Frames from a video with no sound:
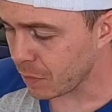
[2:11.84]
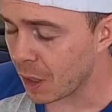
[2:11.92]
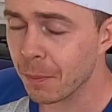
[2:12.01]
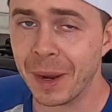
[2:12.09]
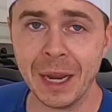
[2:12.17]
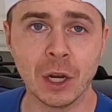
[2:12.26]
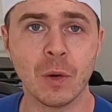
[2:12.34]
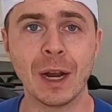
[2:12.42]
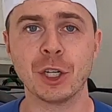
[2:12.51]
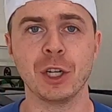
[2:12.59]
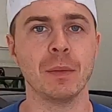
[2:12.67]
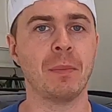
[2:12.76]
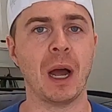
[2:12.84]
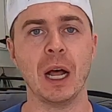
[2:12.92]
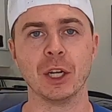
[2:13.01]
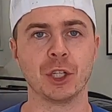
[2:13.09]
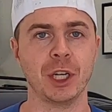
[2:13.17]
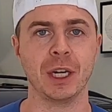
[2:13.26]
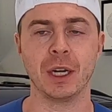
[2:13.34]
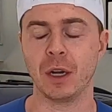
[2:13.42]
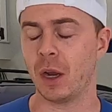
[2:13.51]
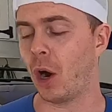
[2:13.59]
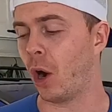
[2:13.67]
paint correction and polishing